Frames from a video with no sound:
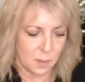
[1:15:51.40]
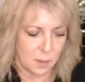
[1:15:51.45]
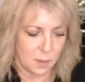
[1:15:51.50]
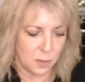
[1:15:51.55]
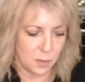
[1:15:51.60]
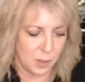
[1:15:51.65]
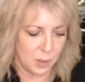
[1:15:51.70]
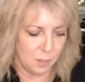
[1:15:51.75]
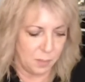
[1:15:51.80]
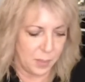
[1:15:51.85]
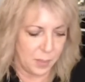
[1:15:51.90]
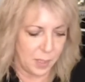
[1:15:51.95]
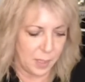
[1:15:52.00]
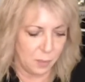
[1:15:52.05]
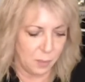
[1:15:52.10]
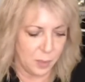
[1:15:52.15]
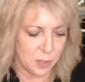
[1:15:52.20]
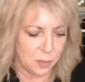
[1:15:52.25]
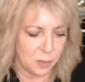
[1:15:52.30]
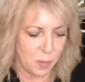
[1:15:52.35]
You can
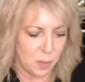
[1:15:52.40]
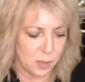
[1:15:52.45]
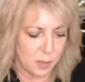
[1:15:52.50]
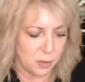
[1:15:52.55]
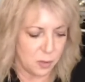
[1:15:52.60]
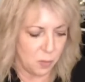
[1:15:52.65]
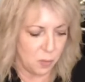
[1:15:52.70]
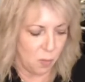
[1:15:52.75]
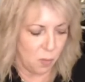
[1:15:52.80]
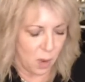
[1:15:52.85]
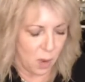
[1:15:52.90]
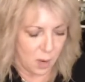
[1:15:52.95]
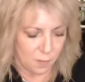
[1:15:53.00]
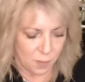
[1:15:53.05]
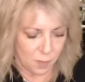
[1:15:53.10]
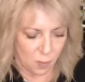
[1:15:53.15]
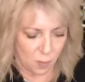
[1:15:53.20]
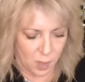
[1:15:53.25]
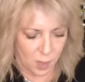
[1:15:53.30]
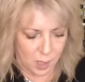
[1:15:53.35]
pick which ones you
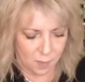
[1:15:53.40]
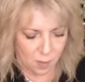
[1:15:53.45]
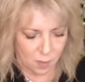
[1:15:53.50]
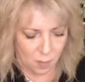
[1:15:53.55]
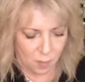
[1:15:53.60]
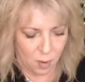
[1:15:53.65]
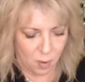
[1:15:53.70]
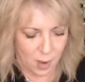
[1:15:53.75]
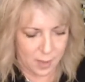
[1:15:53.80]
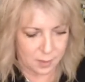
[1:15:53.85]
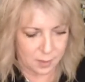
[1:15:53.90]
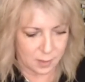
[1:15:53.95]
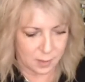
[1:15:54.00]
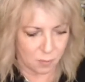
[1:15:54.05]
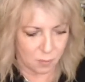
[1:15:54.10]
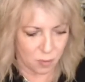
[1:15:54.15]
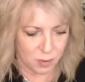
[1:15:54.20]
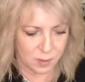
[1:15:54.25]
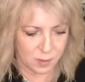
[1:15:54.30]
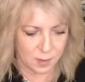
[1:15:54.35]
want for whatever price
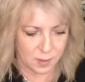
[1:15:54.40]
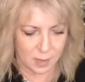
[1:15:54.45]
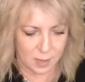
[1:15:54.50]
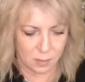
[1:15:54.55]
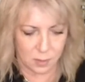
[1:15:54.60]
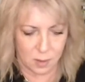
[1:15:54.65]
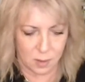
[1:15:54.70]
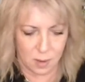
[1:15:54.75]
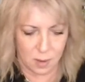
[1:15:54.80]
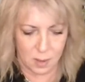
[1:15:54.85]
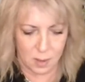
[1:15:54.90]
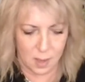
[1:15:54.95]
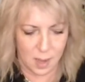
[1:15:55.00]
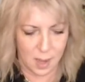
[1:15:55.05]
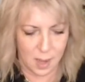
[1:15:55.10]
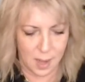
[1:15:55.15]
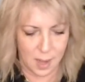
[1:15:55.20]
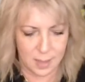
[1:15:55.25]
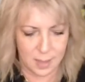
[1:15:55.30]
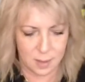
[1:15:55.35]
that we're settled on.
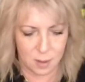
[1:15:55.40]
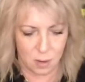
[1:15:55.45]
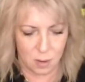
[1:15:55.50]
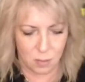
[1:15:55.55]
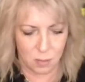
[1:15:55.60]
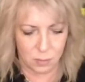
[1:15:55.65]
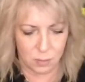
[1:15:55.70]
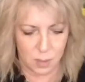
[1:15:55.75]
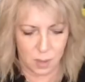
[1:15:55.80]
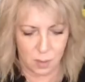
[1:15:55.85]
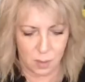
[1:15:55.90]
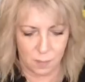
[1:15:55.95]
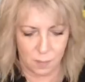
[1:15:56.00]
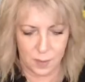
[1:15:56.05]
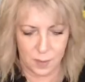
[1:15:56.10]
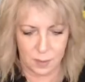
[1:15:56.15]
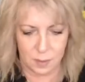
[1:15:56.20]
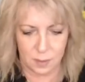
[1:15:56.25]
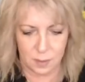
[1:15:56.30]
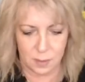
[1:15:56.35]
I don't know
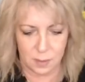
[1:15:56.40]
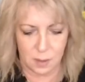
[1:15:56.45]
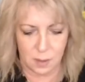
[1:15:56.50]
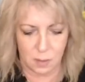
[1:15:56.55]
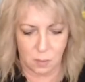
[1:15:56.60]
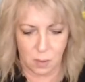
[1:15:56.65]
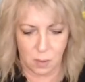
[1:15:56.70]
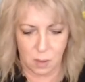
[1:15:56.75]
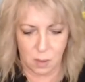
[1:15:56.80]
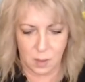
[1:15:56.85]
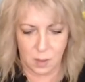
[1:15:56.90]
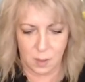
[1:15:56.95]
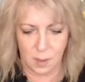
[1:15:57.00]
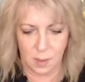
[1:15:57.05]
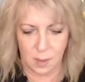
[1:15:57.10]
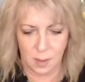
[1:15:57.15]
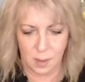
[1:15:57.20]
if this is going to work.